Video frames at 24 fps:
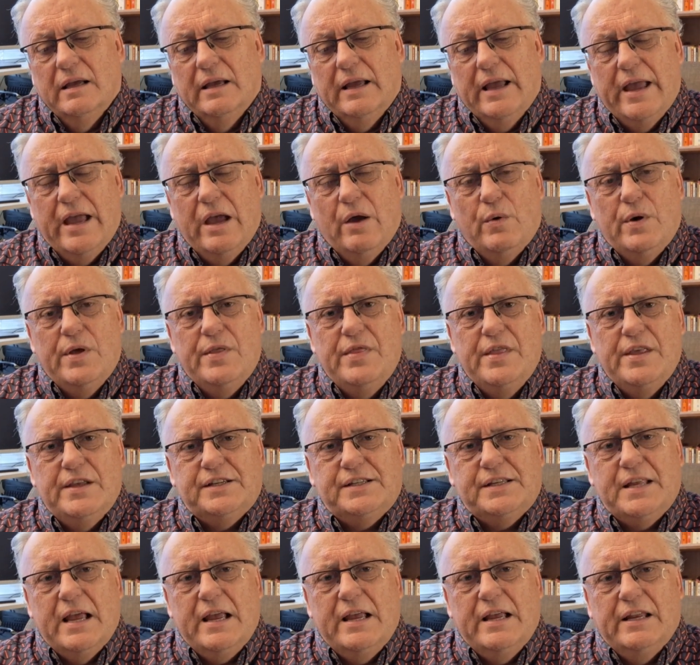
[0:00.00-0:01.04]
how in this
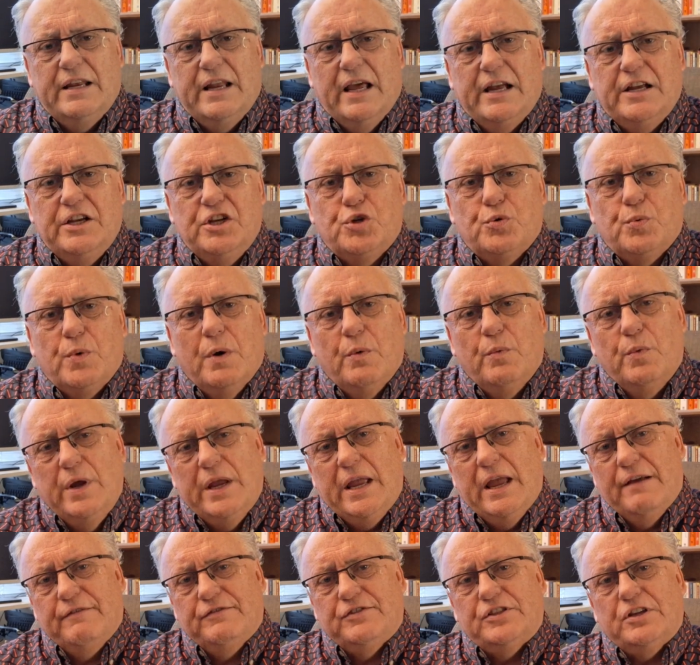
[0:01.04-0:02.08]
day and age where we
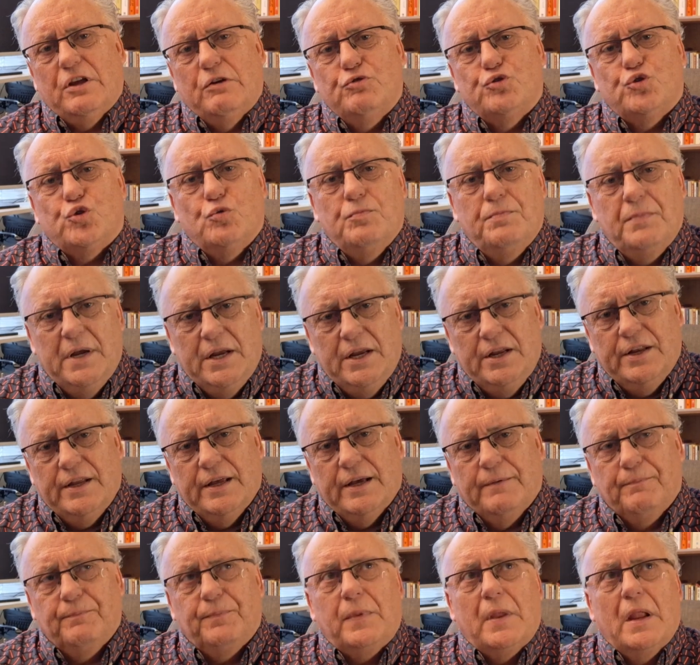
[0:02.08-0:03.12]
have social
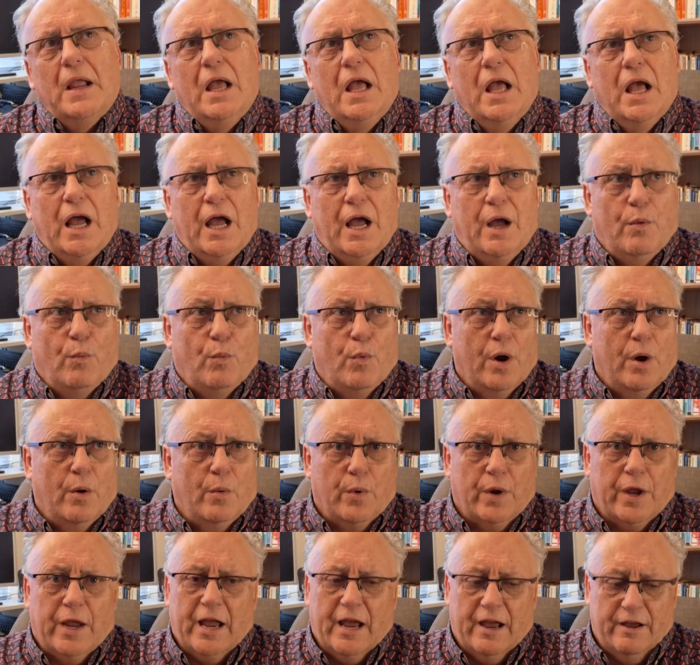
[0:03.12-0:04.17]
media and where
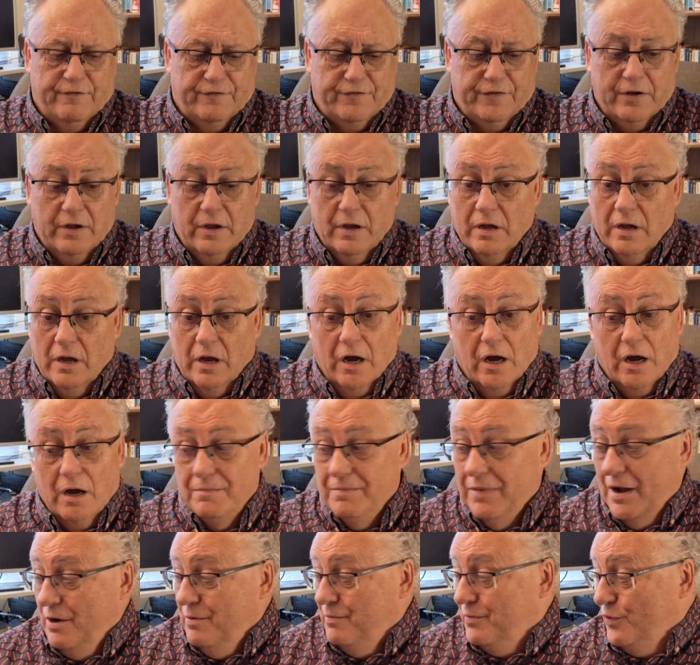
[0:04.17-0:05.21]
we have our
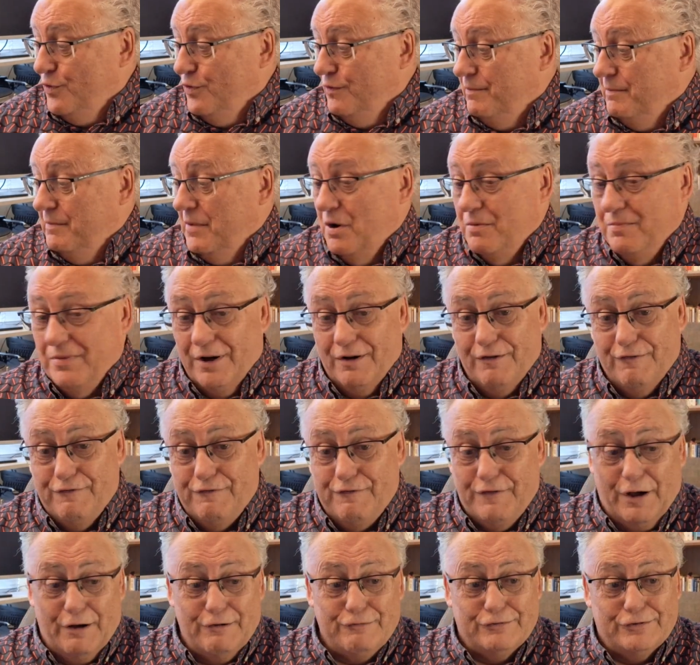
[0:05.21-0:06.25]
mobile
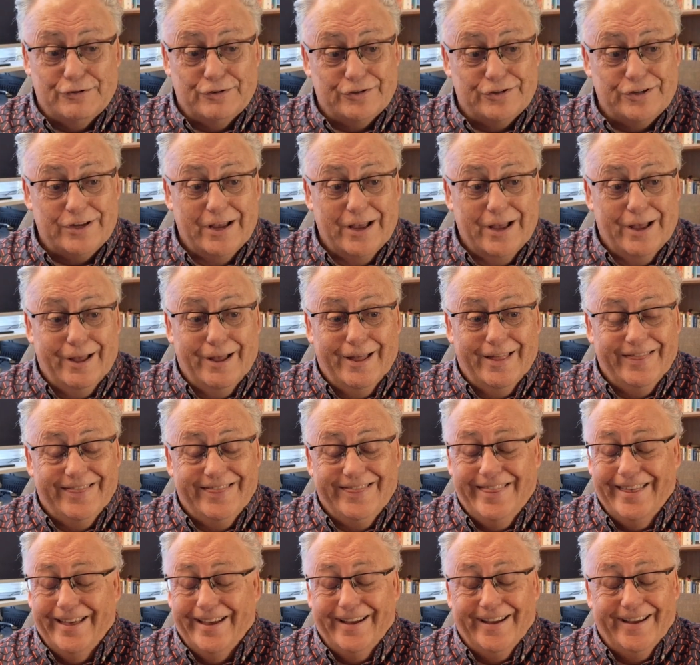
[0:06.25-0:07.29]
phones
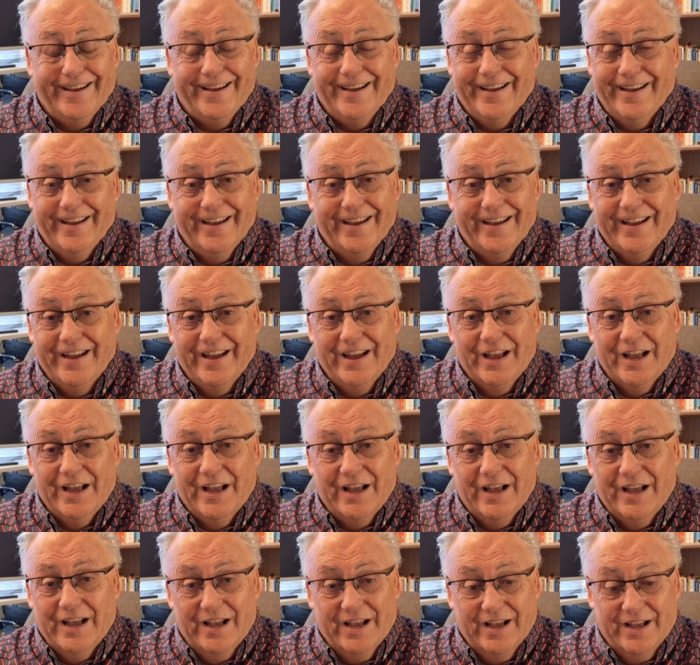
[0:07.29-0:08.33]
that
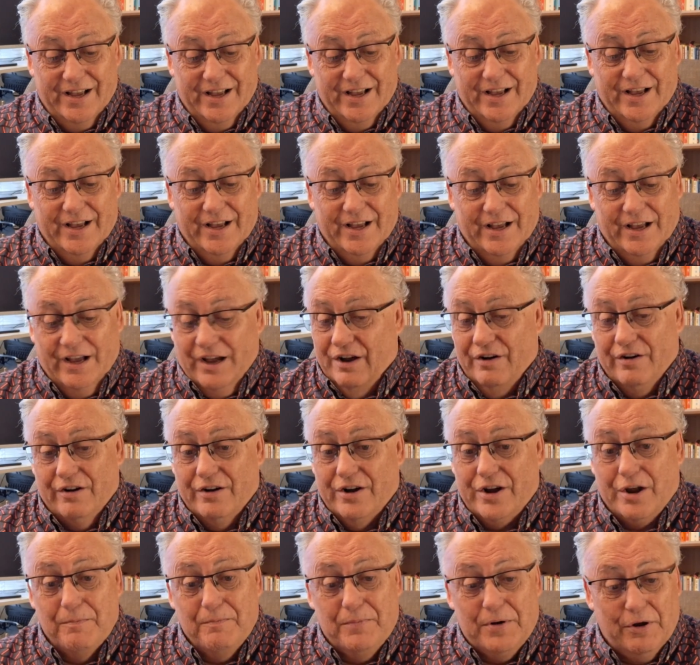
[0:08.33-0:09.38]
are
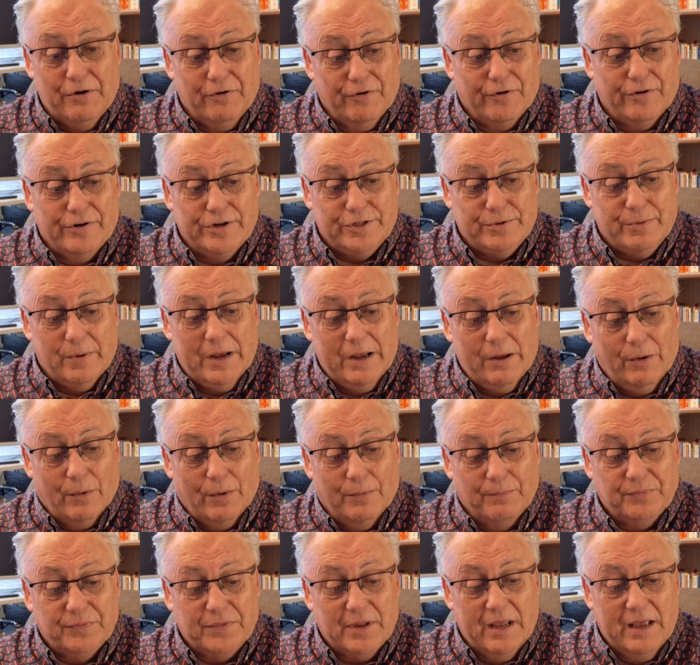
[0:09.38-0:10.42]
a computer as well,
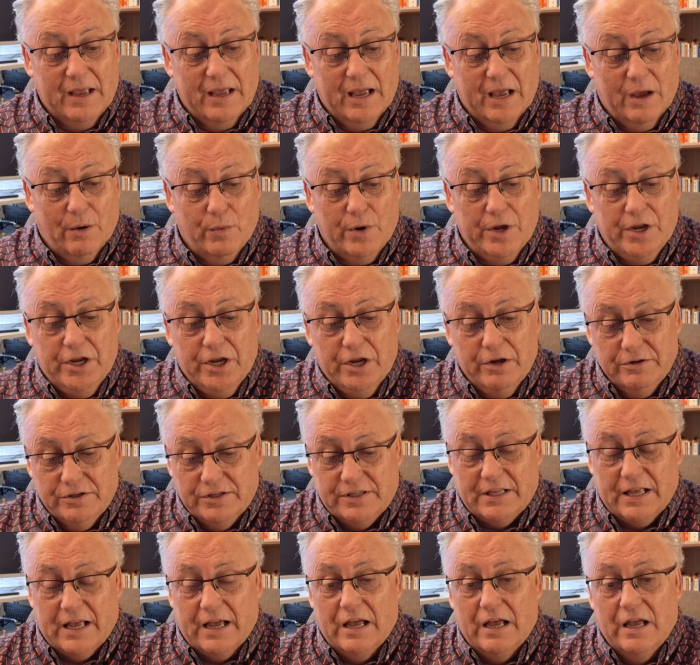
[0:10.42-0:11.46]
how we use
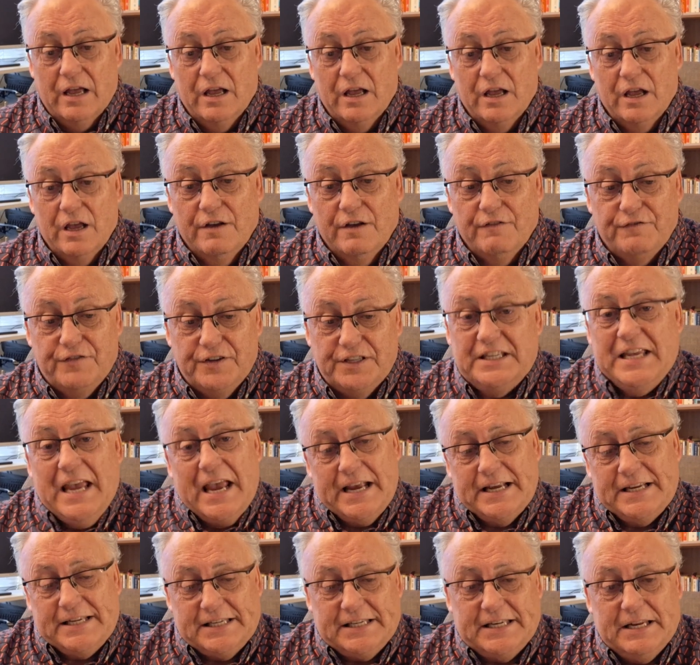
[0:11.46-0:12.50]
that for
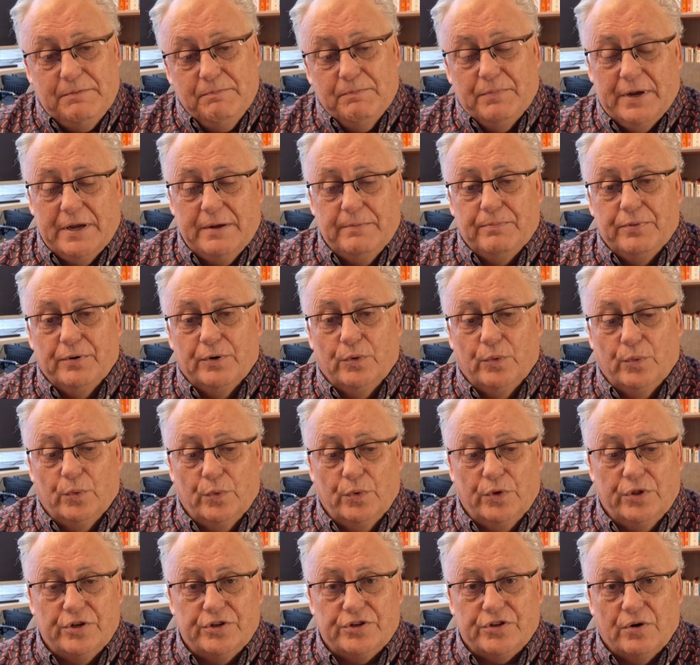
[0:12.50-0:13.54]
texting people all
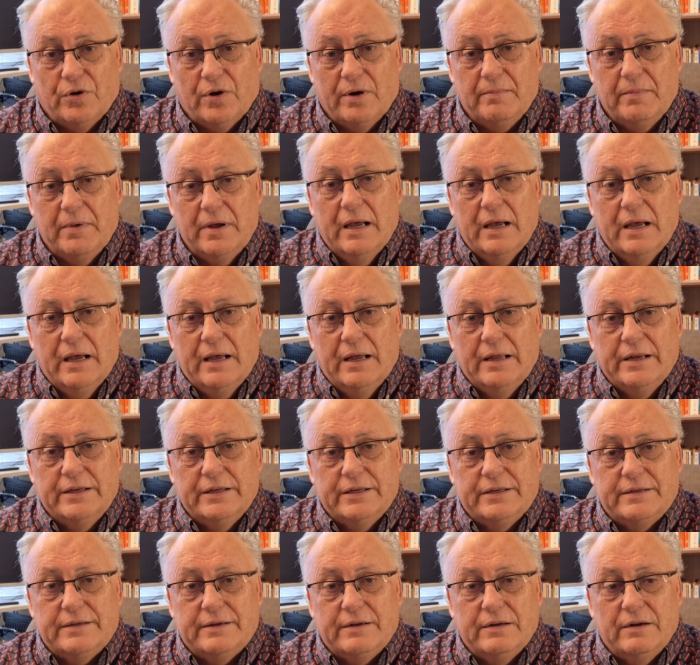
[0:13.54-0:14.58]
the time.
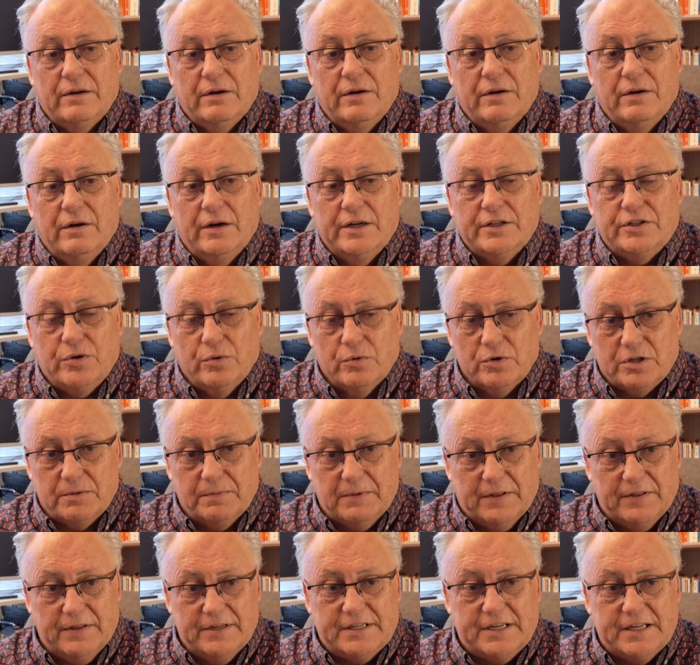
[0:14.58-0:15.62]
And I talked
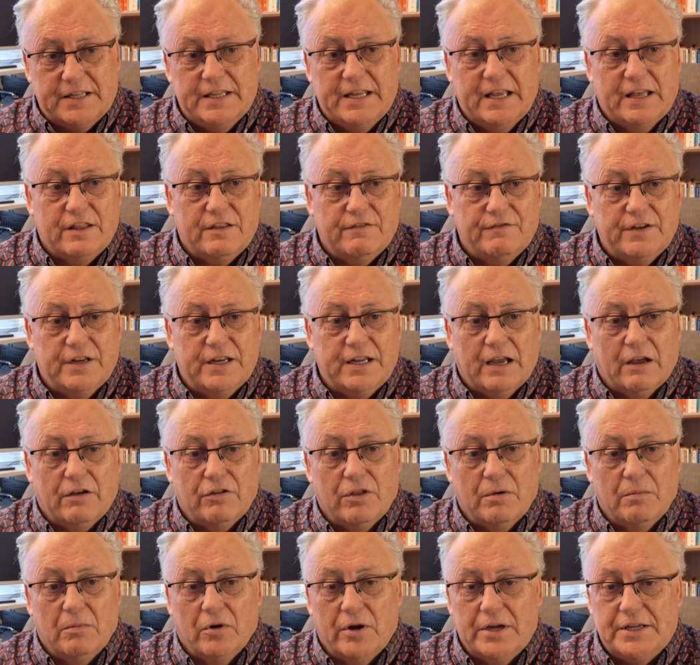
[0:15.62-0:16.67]
about this in the other video,
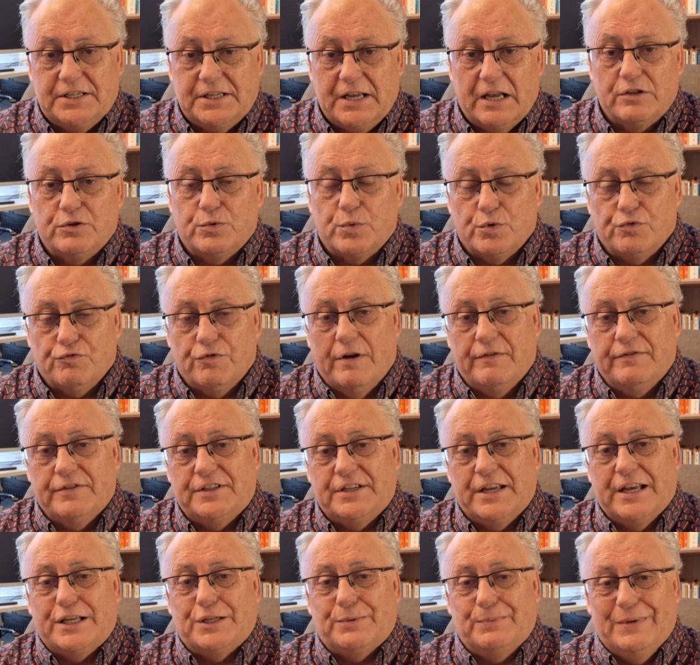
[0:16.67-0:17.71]
that my sons would rather
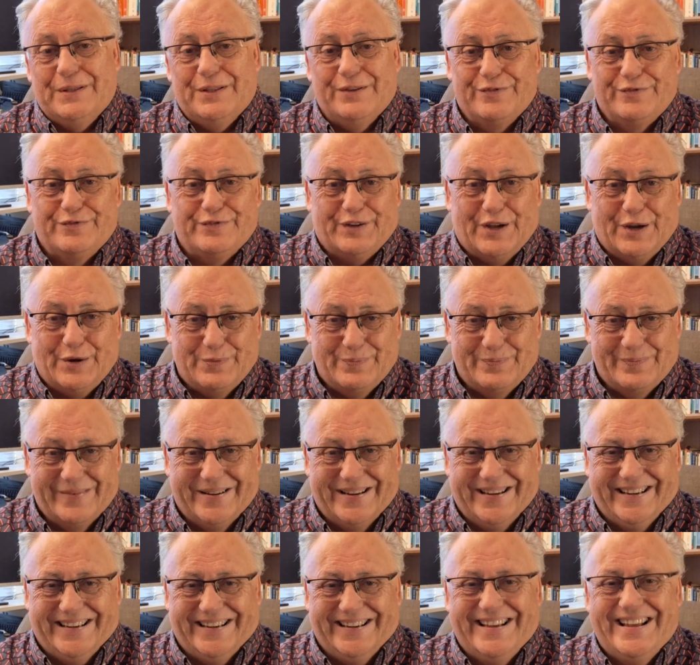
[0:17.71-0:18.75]
text me than phone
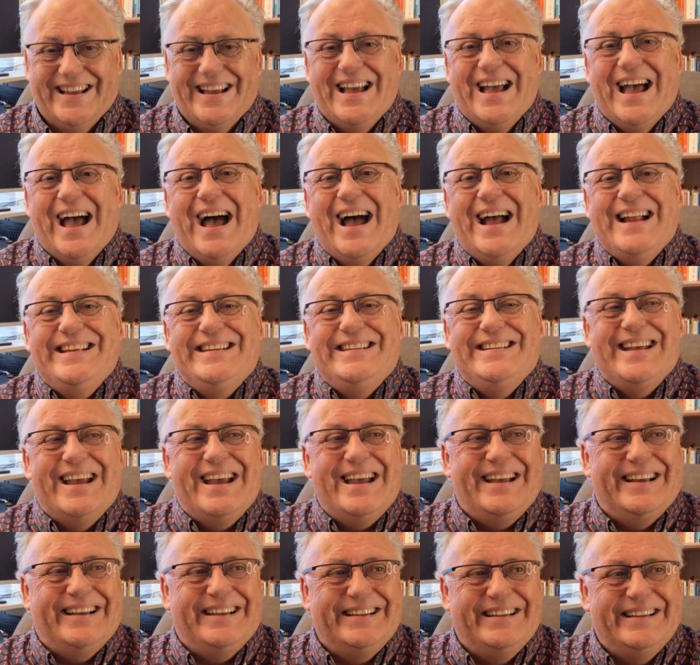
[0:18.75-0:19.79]
me. And
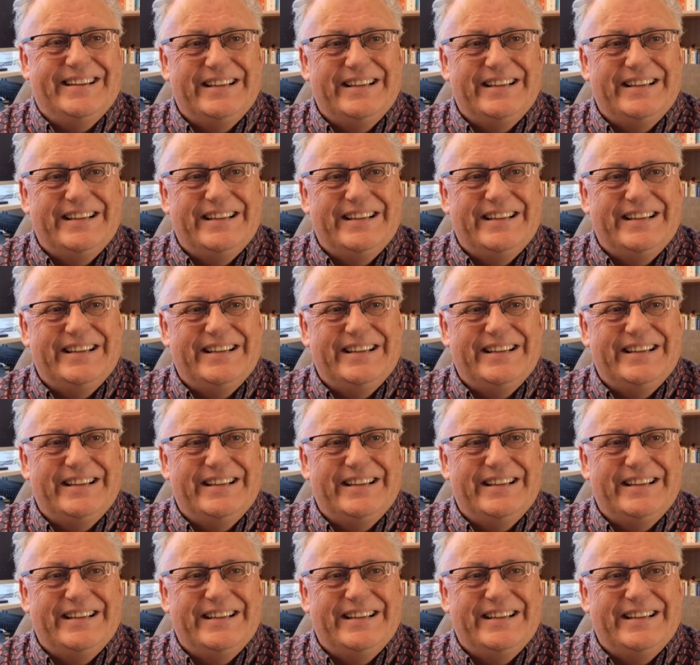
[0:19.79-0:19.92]
yet,